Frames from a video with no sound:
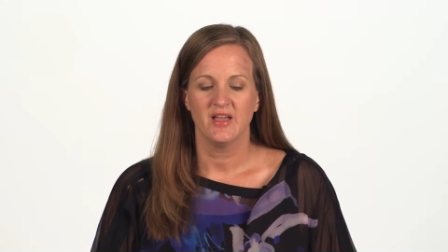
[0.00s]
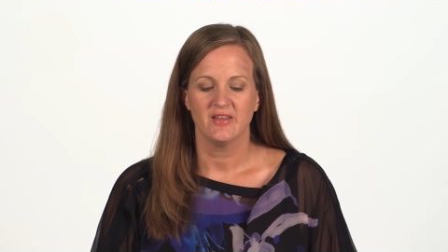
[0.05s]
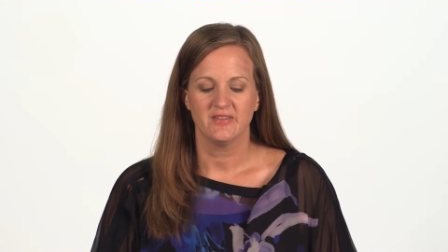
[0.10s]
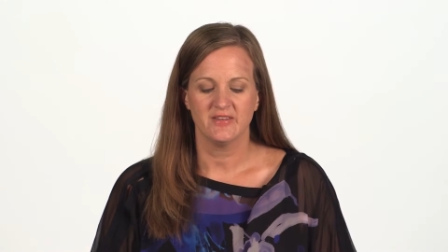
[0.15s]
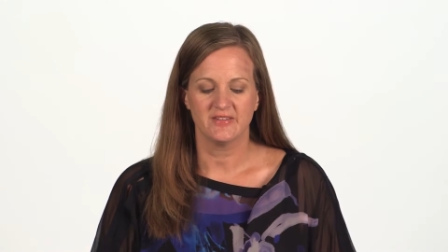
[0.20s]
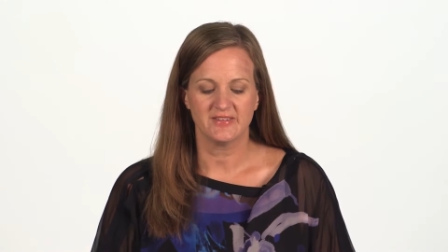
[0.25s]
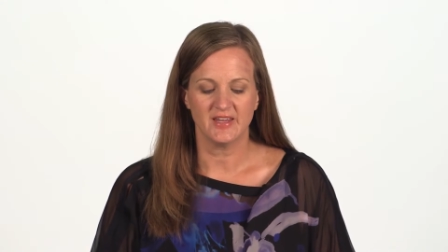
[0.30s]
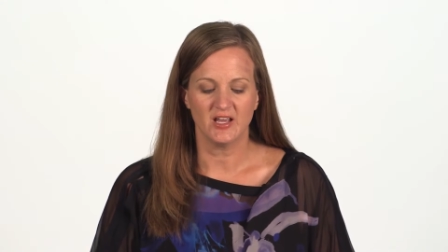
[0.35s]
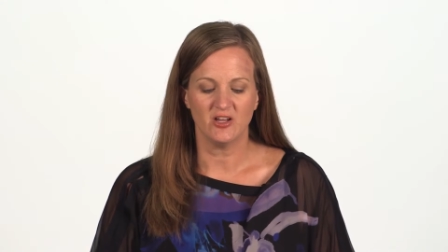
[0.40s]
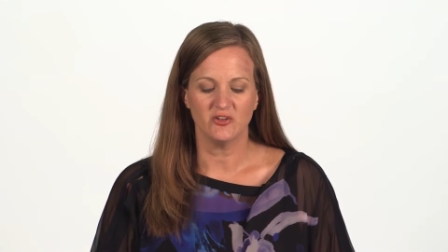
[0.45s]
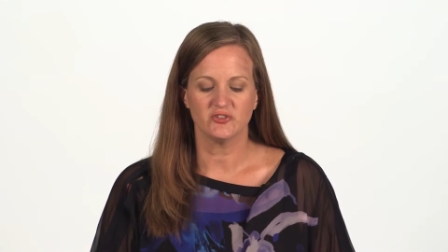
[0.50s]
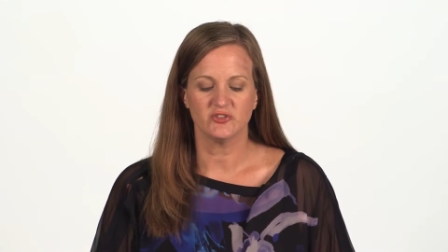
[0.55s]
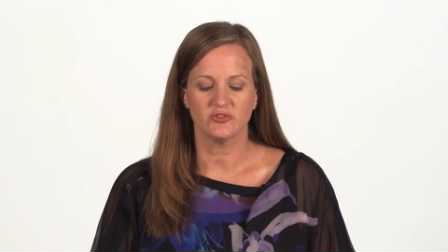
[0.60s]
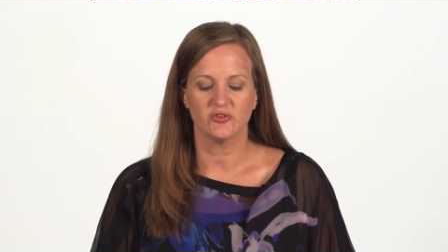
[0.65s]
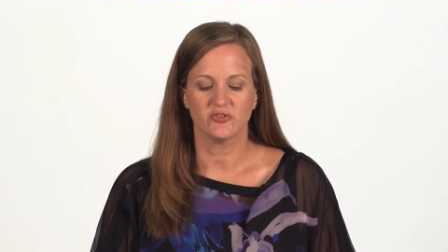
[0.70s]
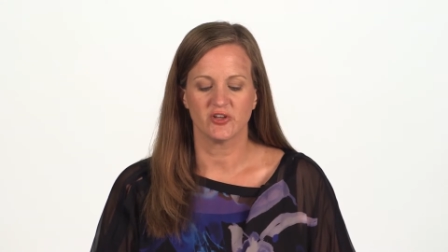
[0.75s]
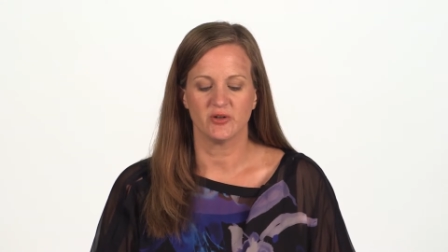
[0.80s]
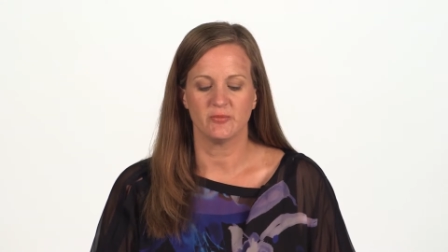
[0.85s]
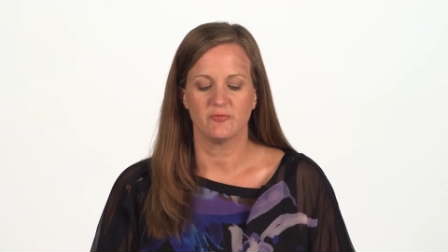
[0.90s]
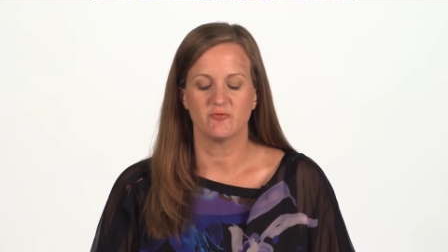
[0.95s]
The
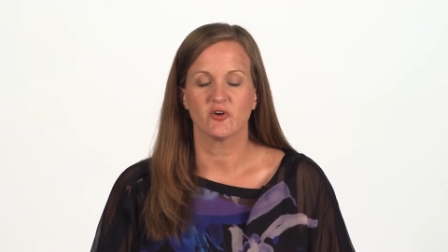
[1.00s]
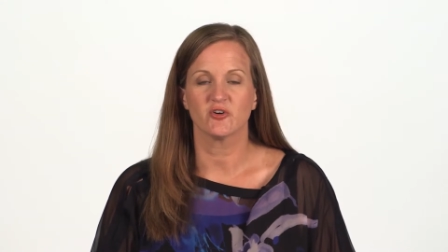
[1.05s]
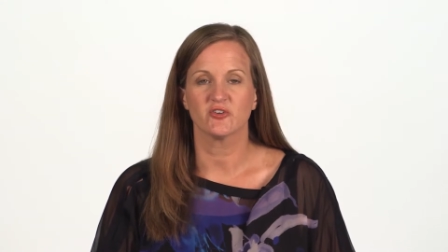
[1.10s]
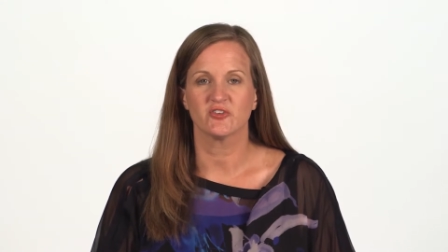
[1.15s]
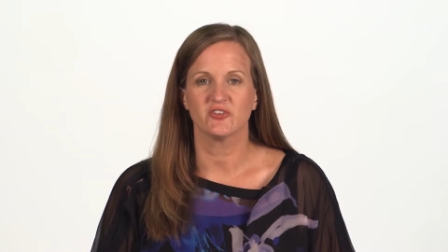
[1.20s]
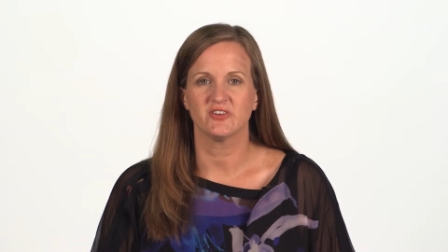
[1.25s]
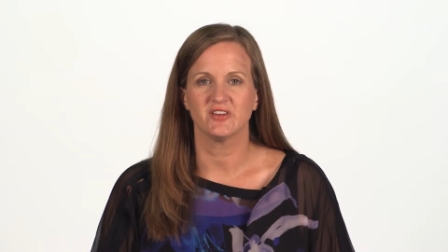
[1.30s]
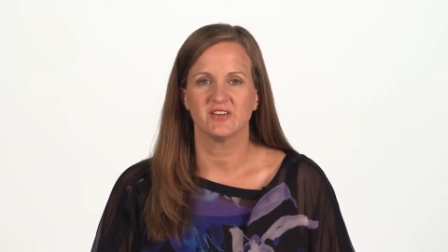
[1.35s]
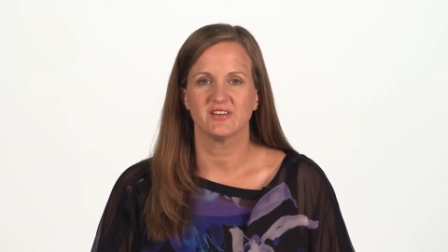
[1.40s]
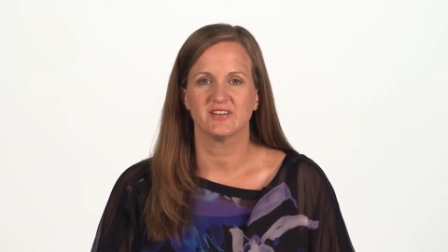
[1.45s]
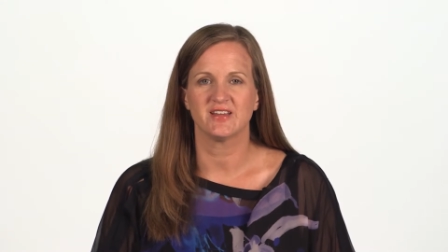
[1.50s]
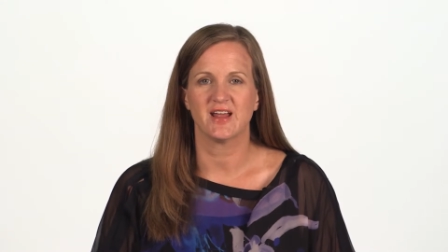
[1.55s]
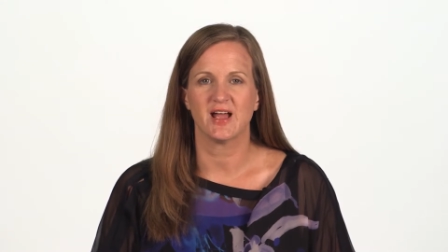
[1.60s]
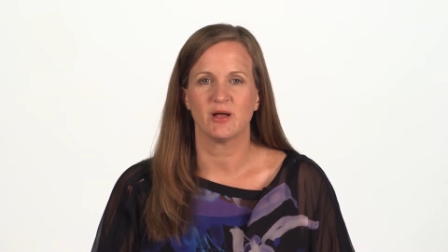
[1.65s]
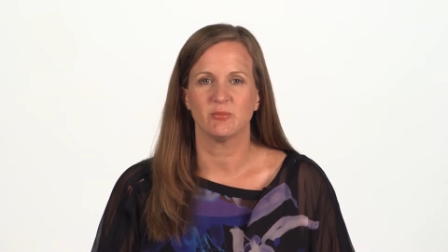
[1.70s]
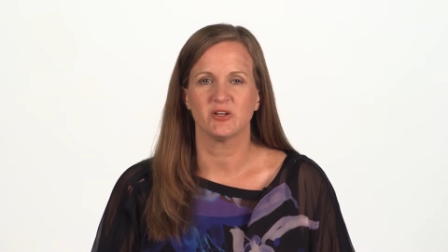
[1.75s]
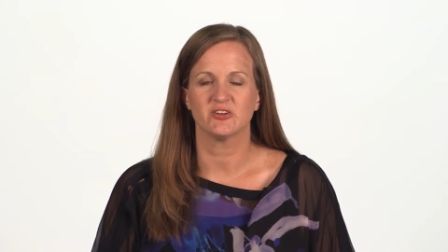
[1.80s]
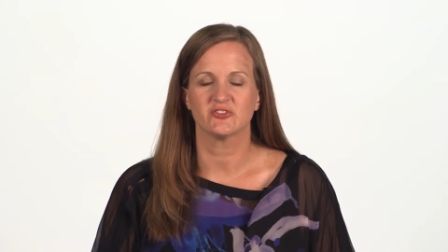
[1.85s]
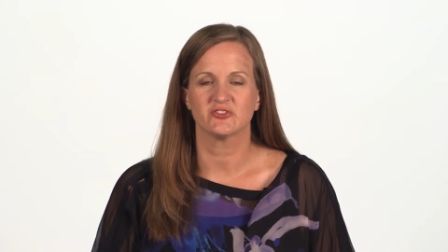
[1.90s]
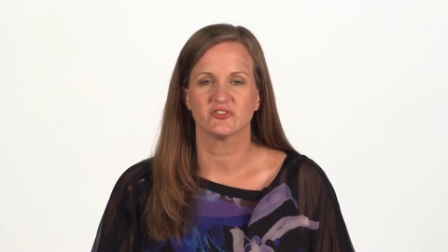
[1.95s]
Seljuks had first
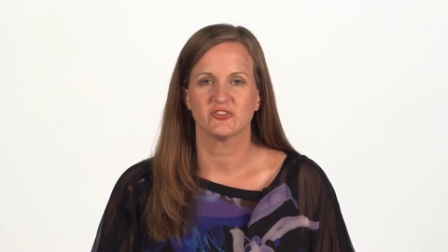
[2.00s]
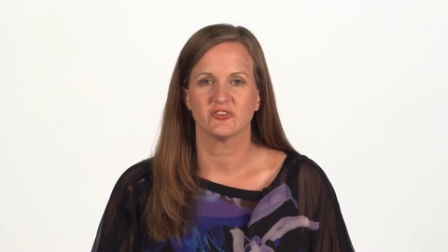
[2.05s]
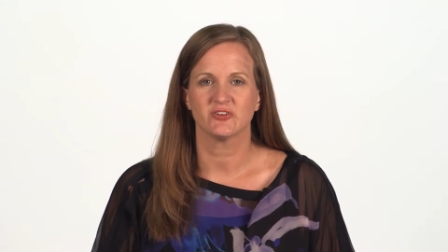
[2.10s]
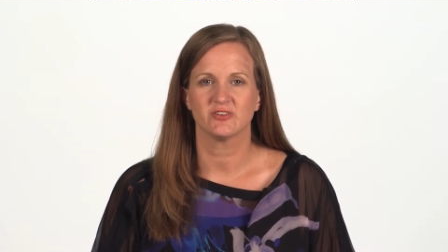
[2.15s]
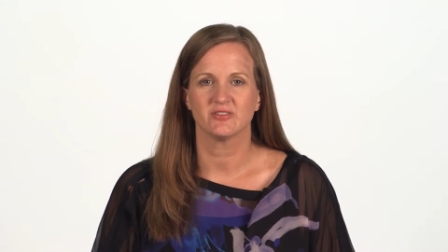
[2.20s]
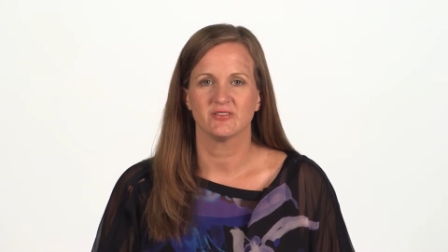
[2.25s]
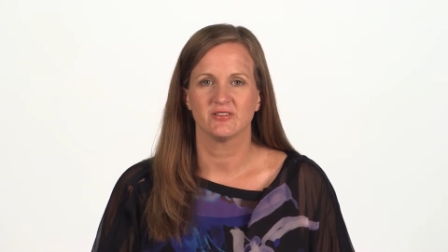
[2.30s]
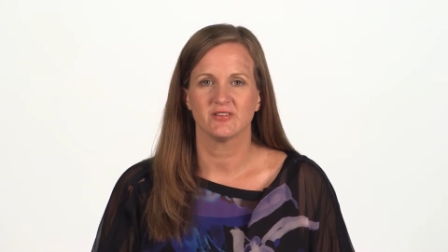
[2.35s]
established